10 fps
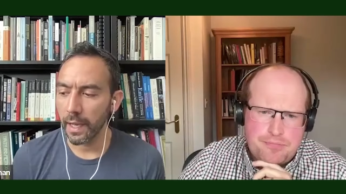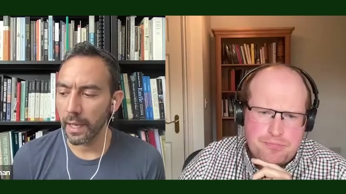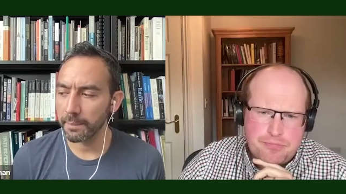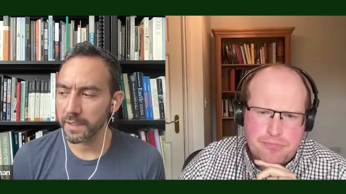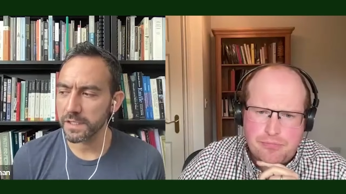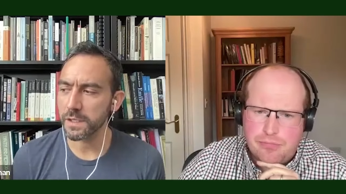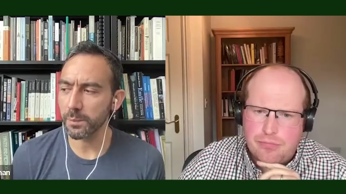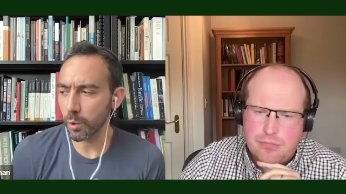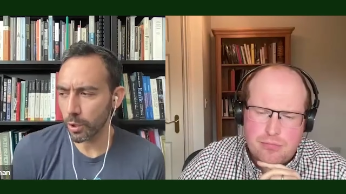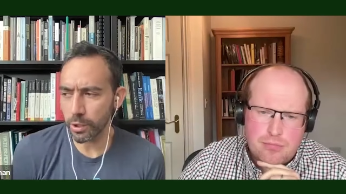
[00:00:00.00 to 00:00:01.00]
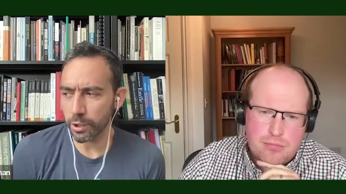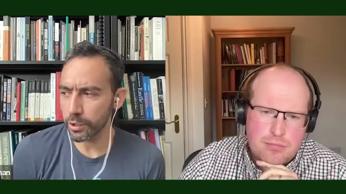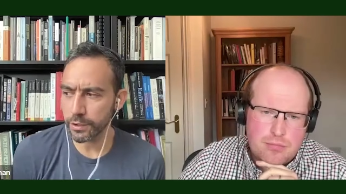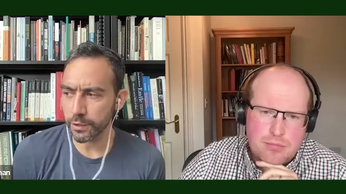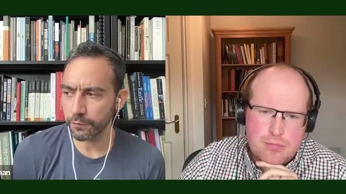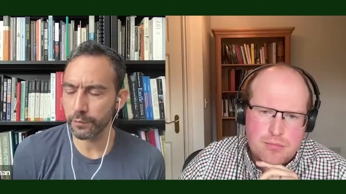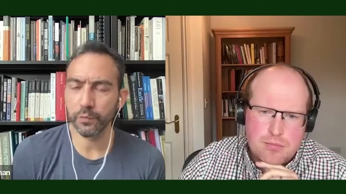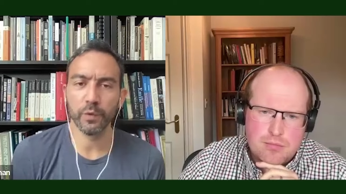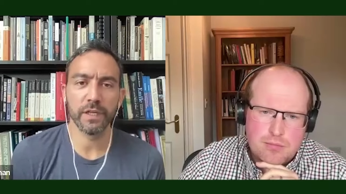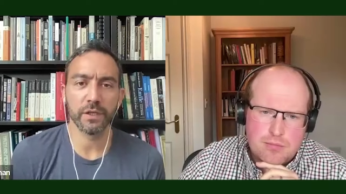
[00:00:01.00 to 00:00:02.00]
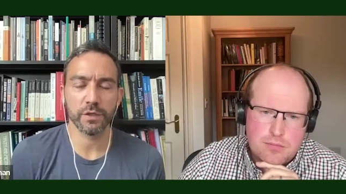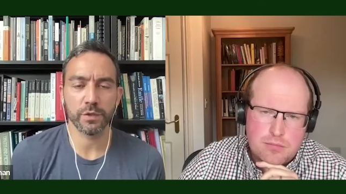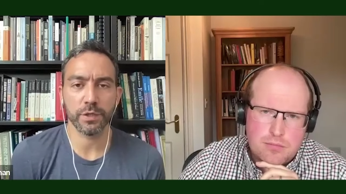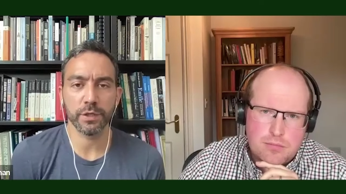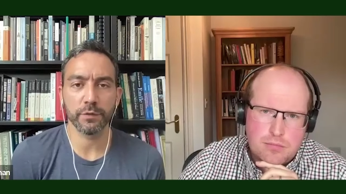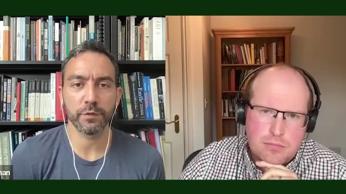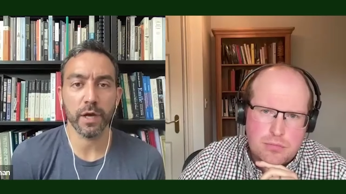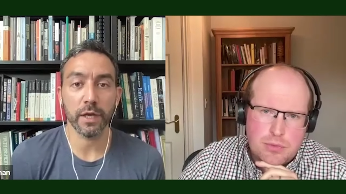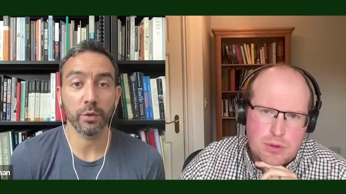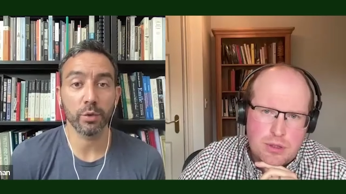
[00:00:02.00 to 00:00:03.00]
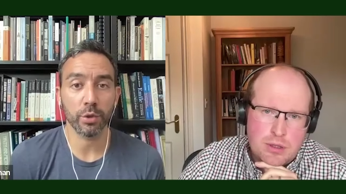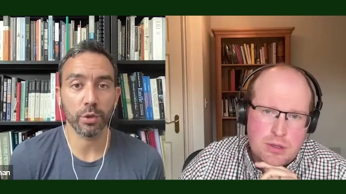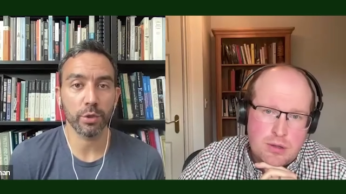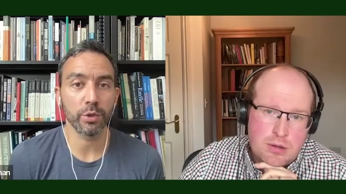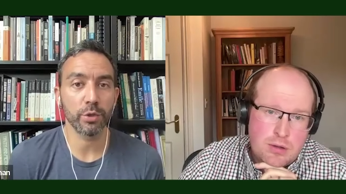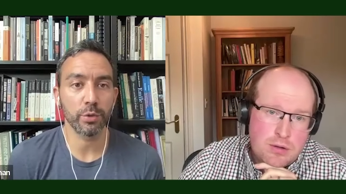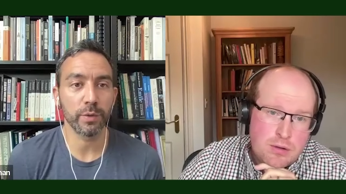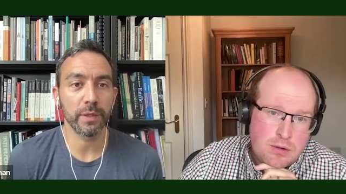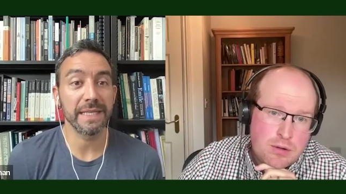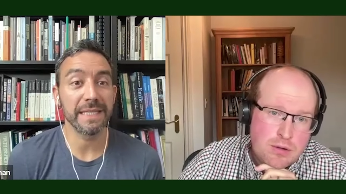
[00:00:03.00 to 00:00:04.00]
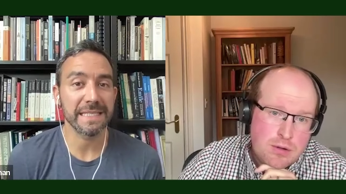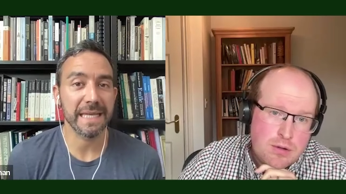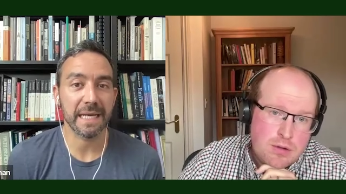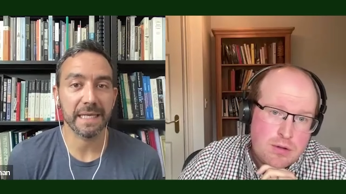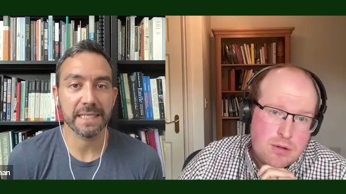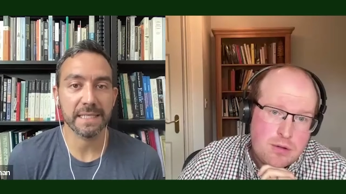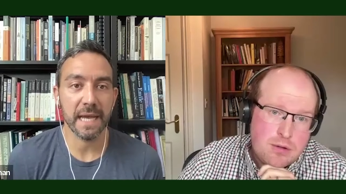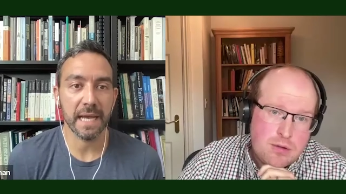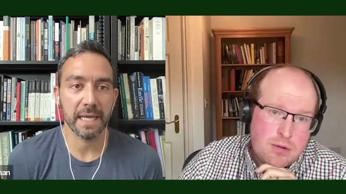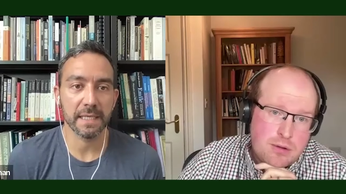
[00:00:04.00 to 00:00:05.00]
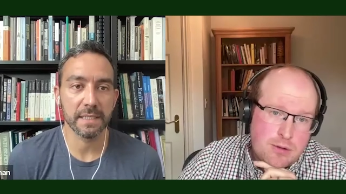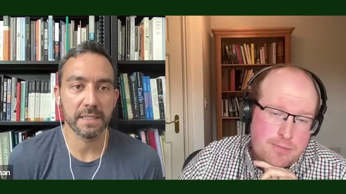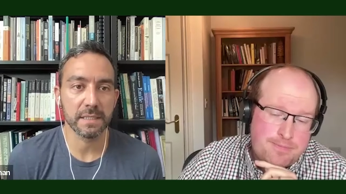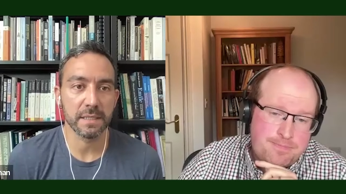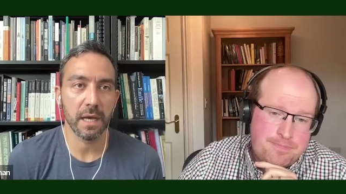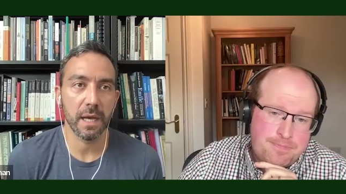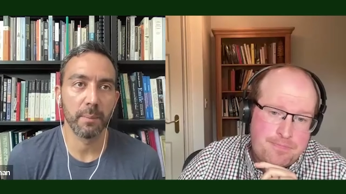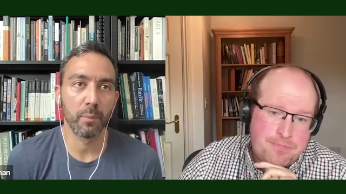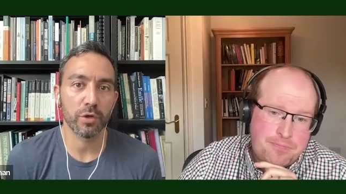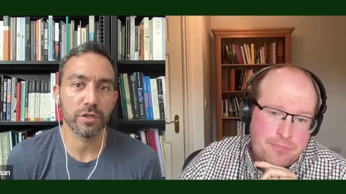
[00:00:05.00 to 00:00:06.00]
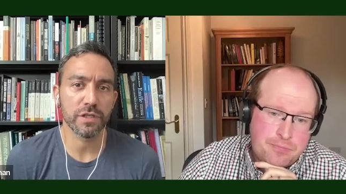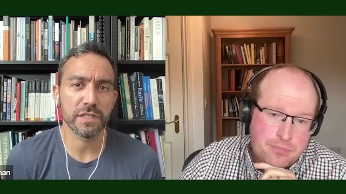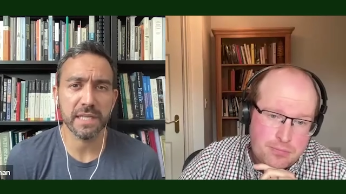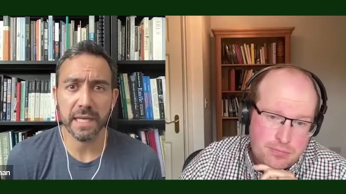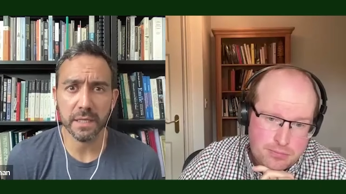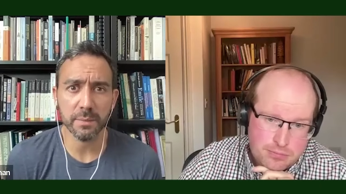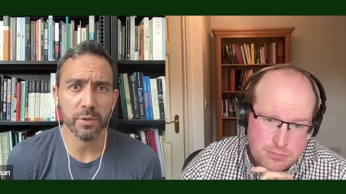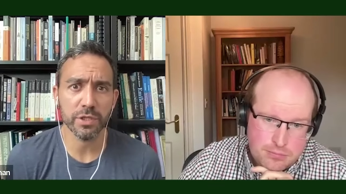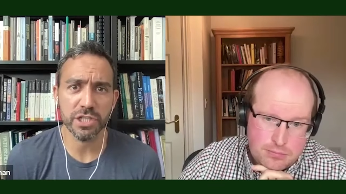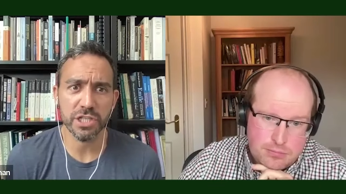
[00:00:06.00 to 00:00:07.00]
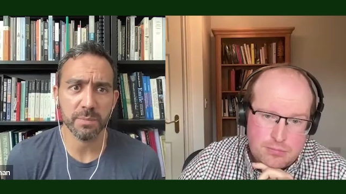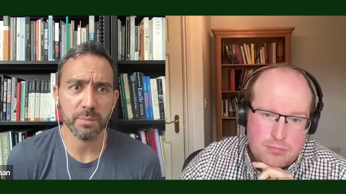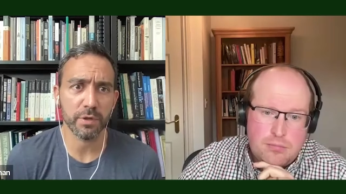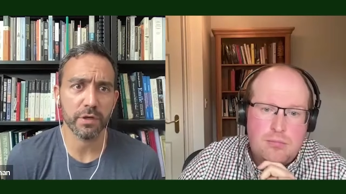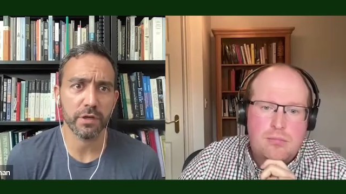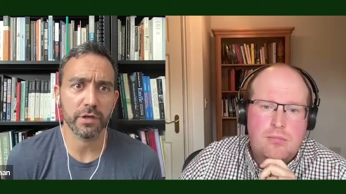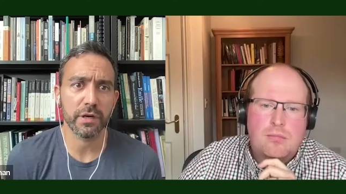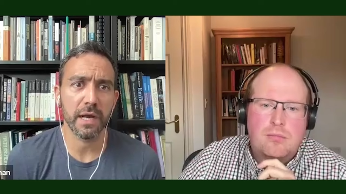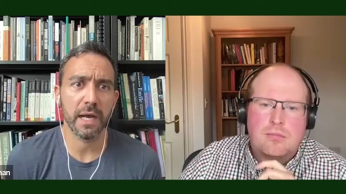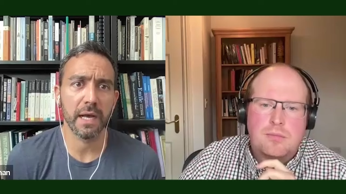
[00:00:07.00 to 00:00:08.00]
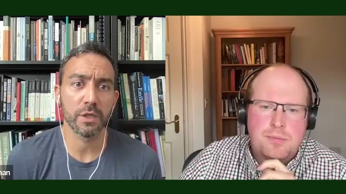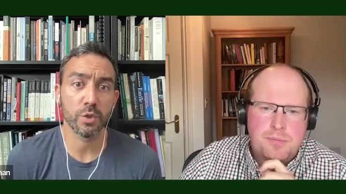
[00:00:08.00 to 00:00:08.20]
Speaker 1: um, in some corners of the food industry of trying to turn to insects as uh, more sustainable, cheaper uh,